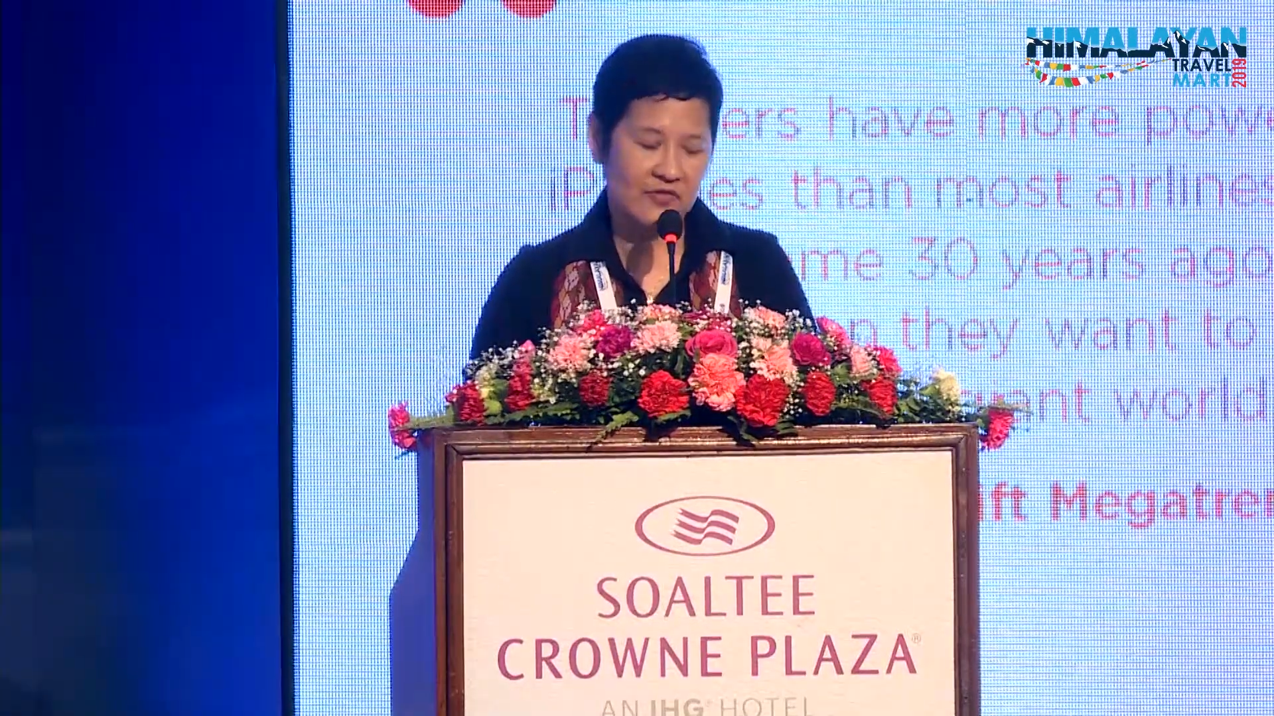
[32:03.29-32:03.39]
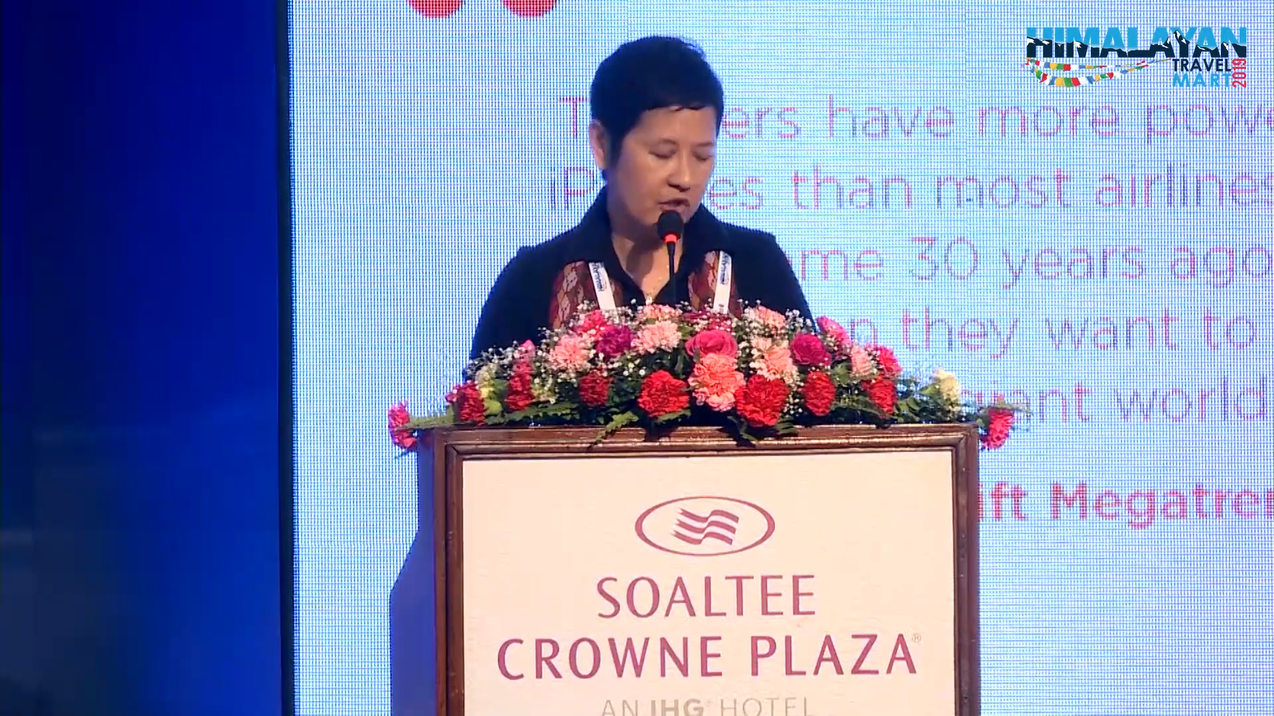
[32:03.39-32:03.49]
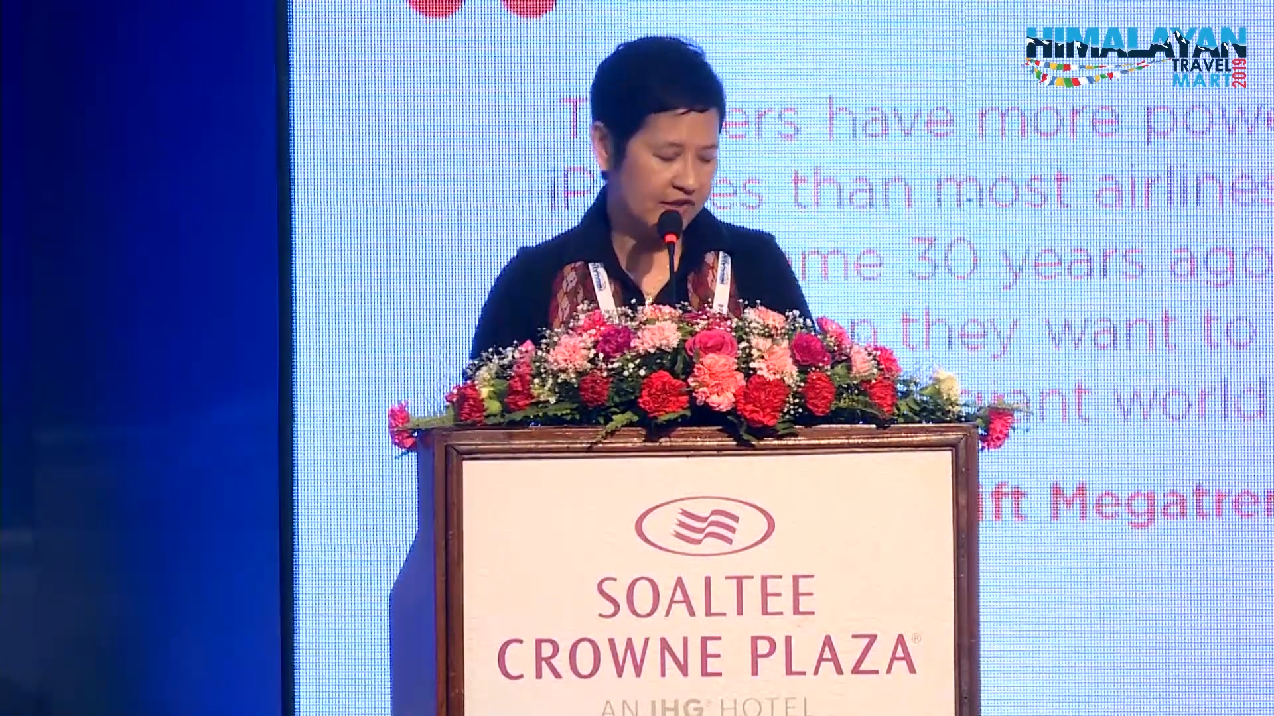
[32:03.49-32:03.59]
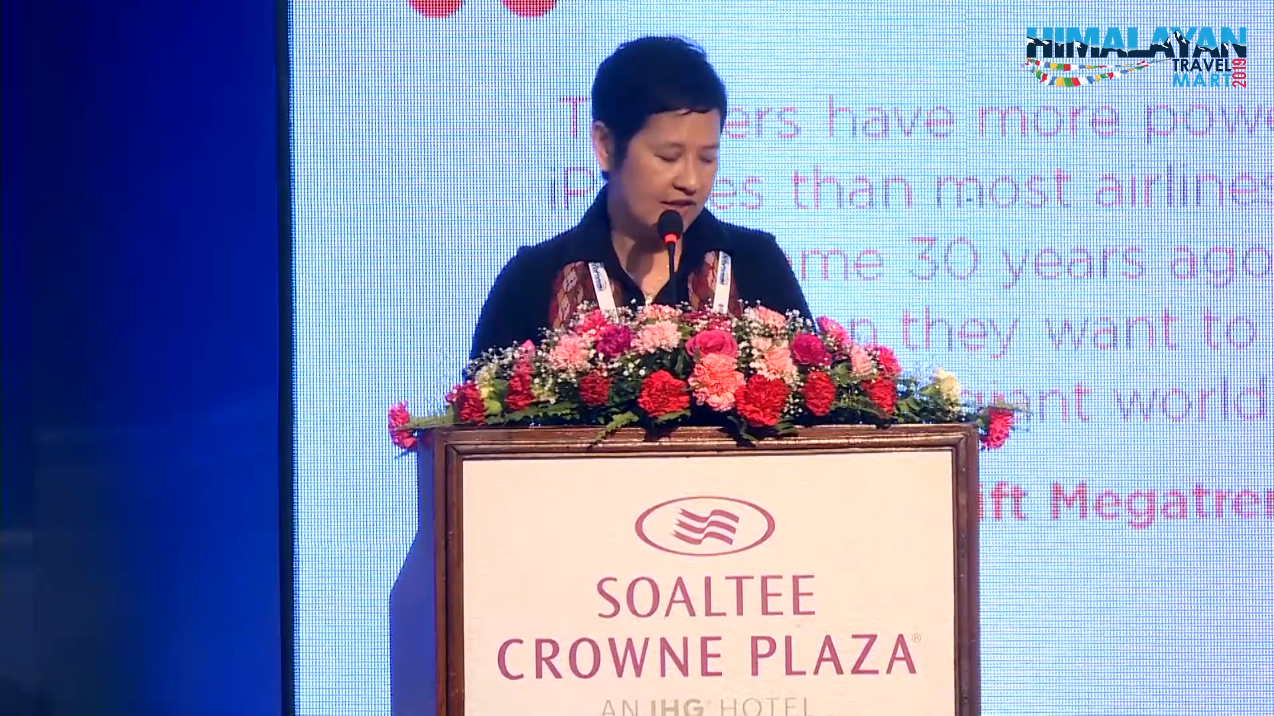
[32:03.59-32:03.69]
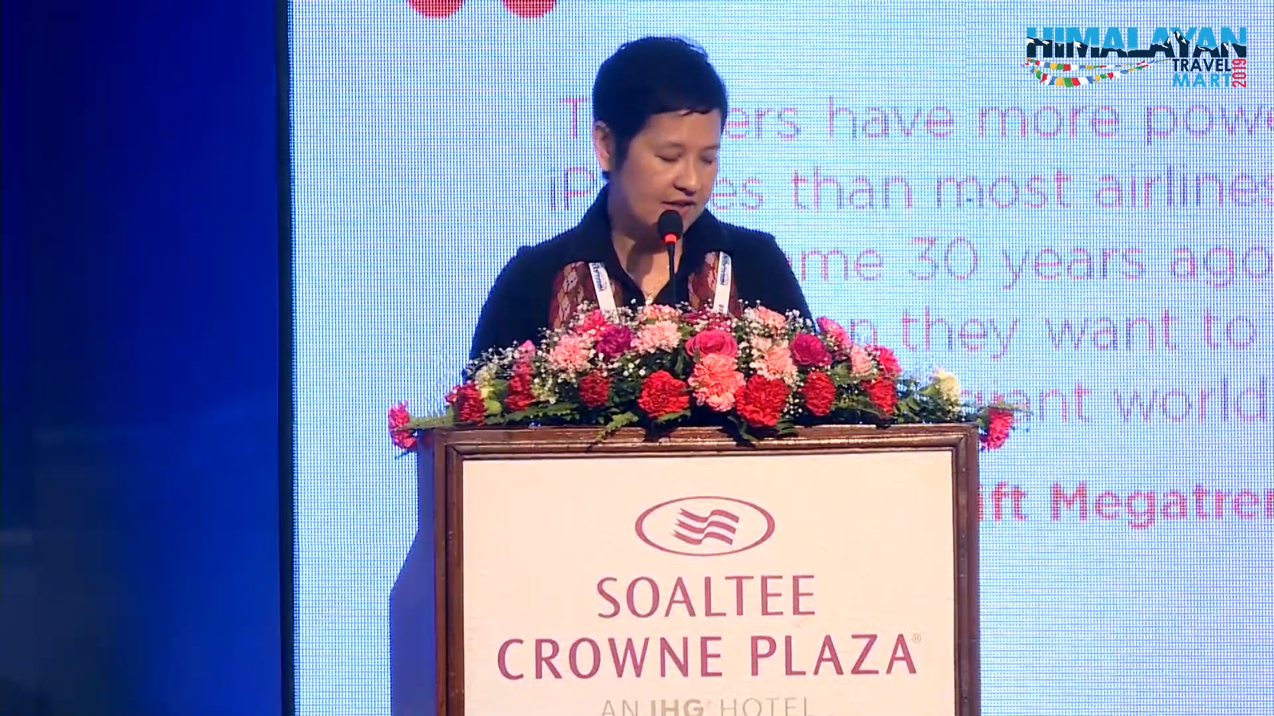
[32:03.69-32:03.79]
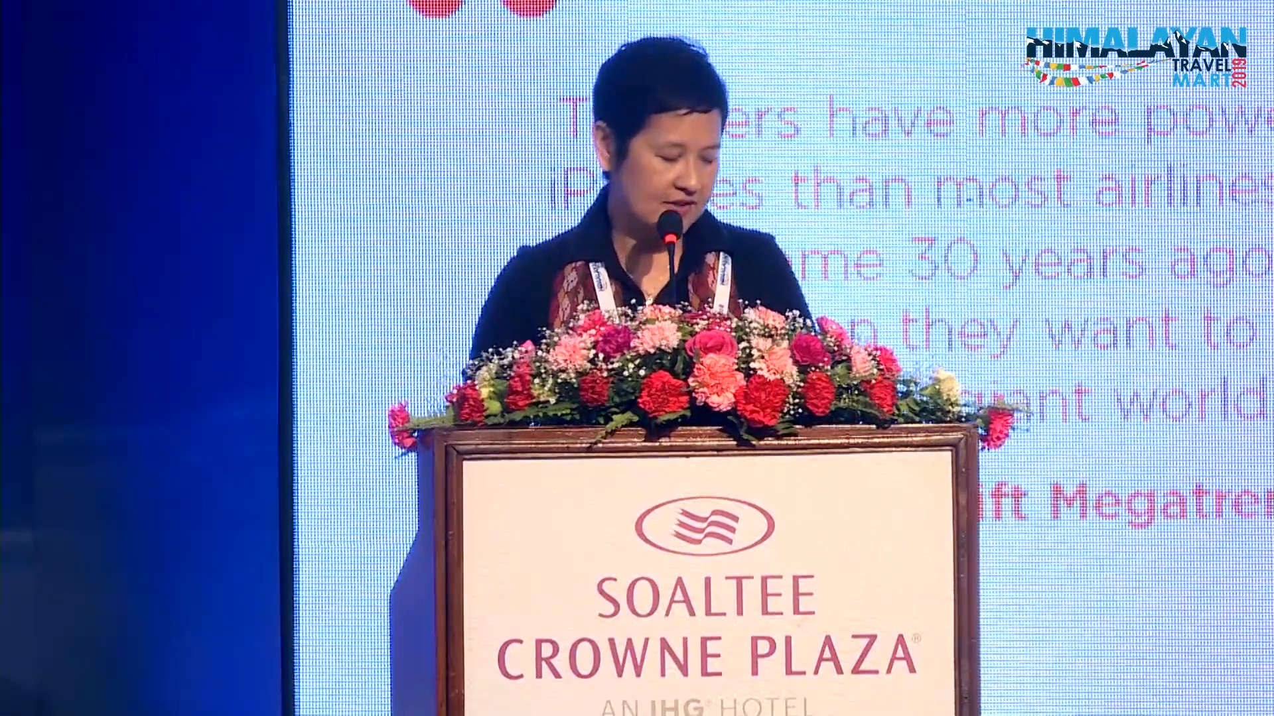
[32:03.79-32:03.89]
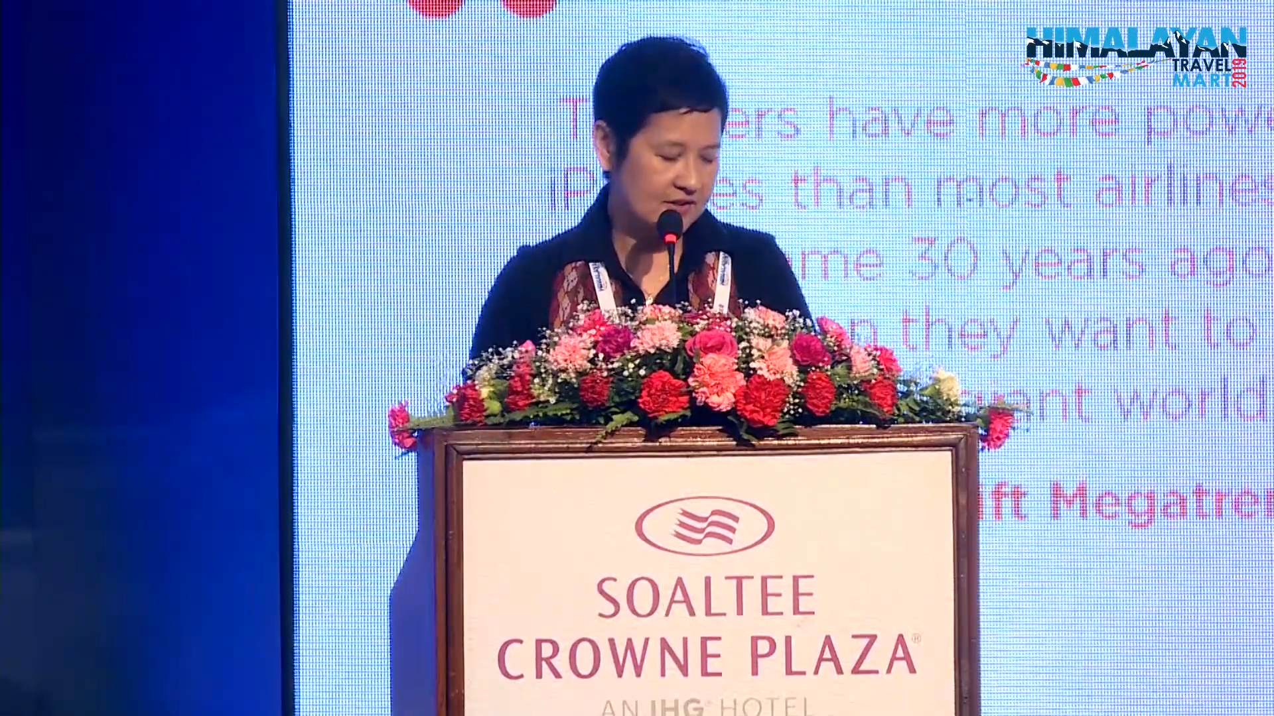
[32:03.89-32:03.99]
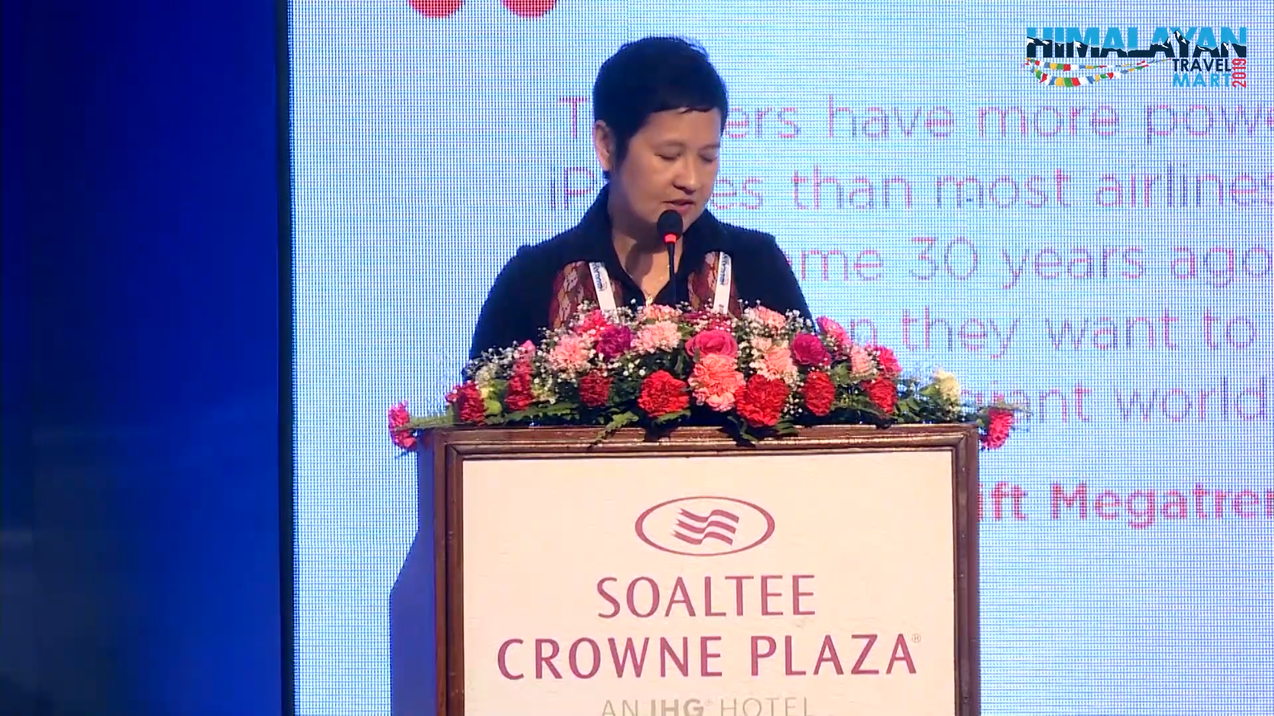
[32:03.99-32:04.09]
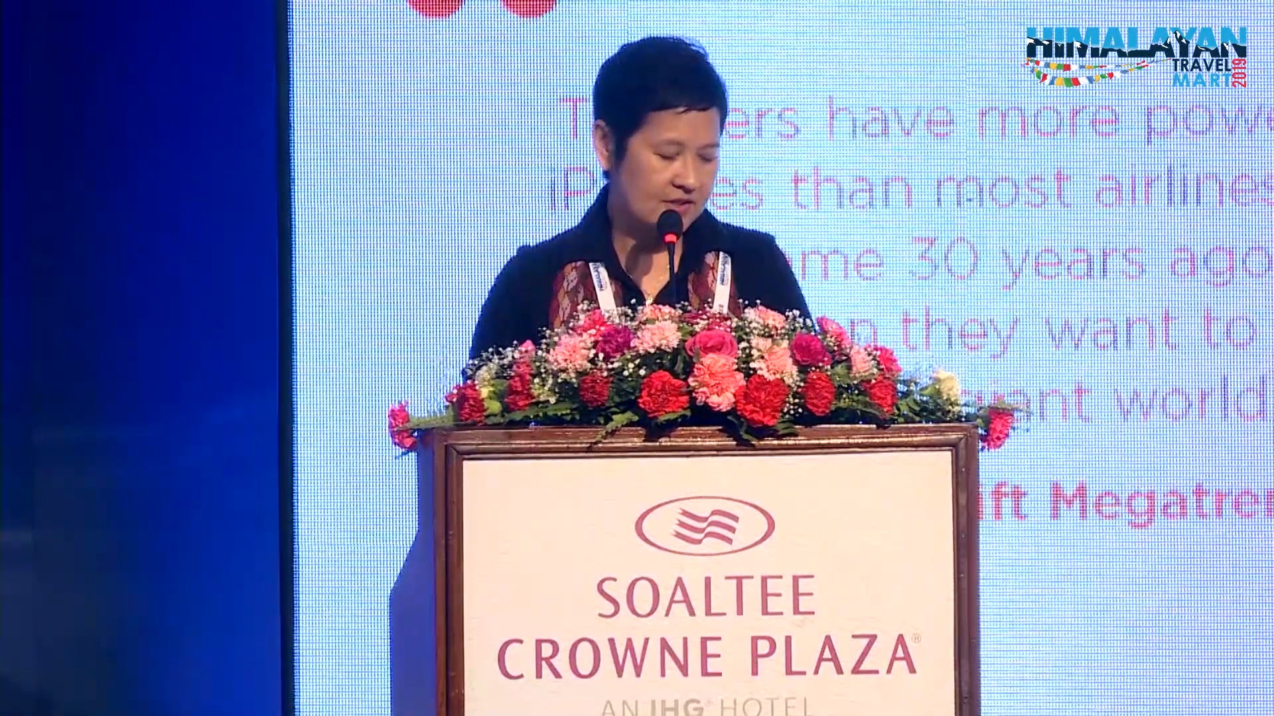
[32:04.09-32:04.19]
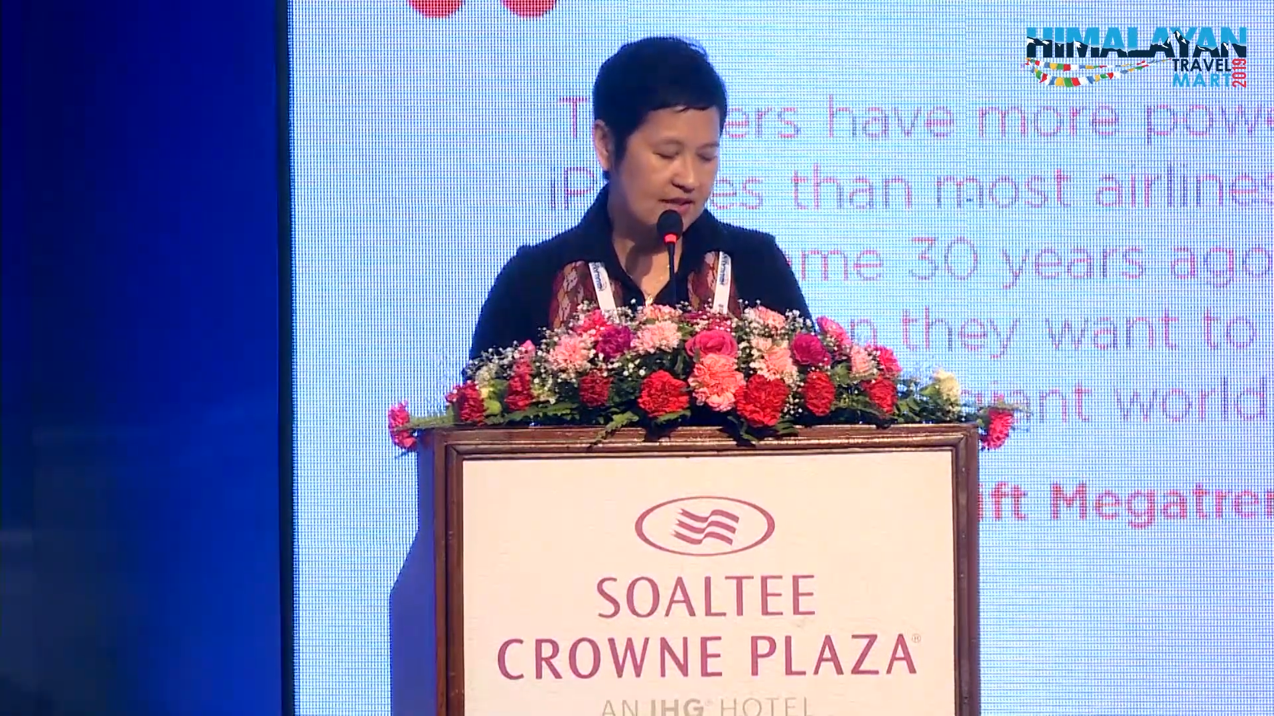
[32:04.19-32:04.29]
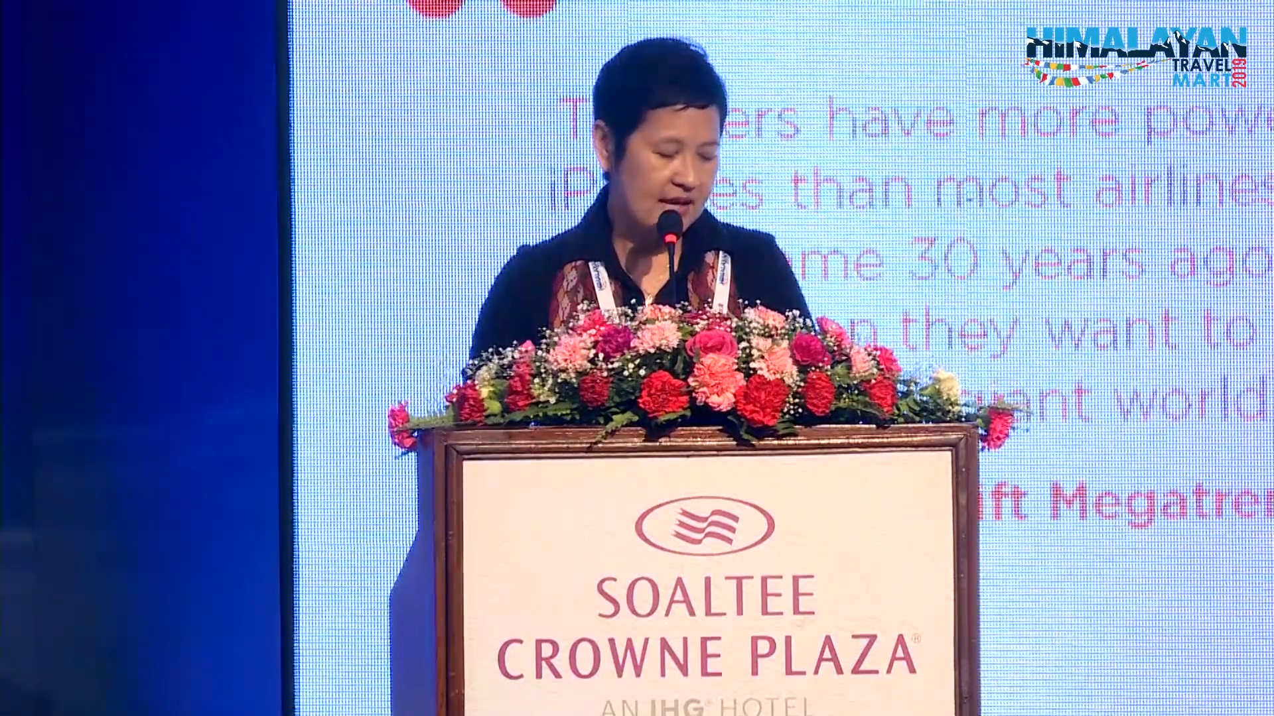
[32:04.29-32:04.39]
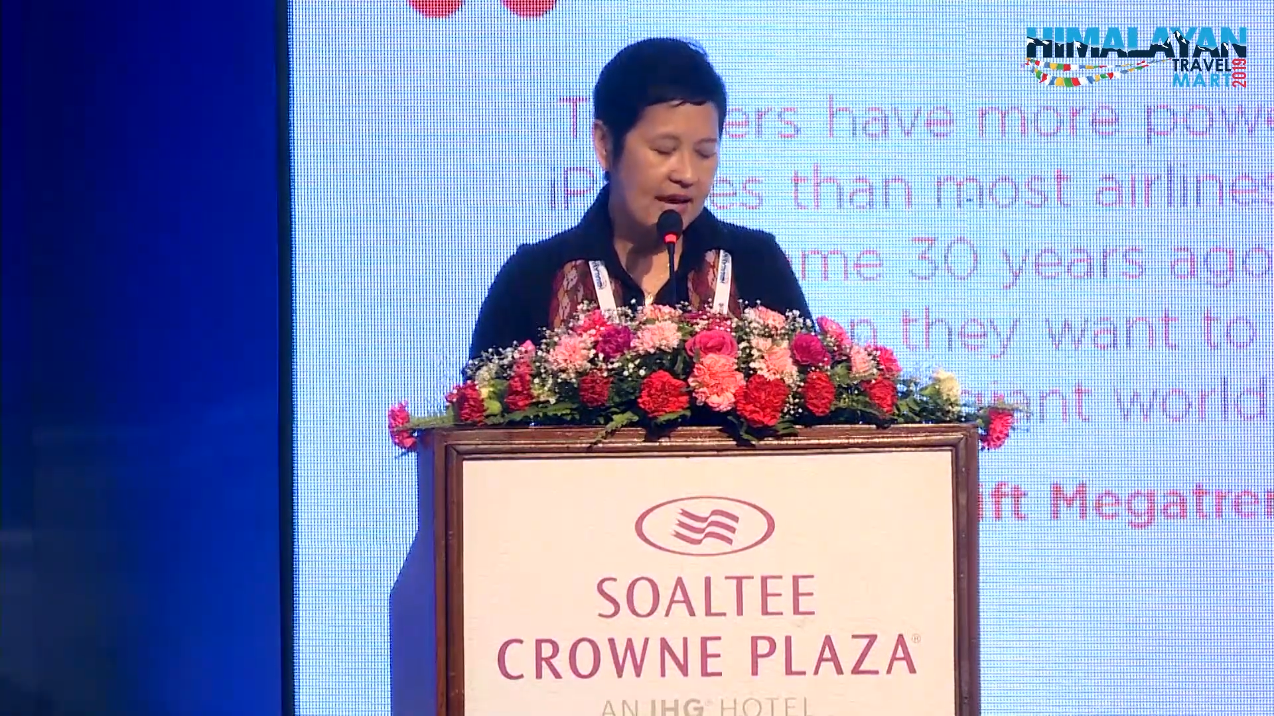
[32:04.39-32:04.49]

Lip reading: all the answers,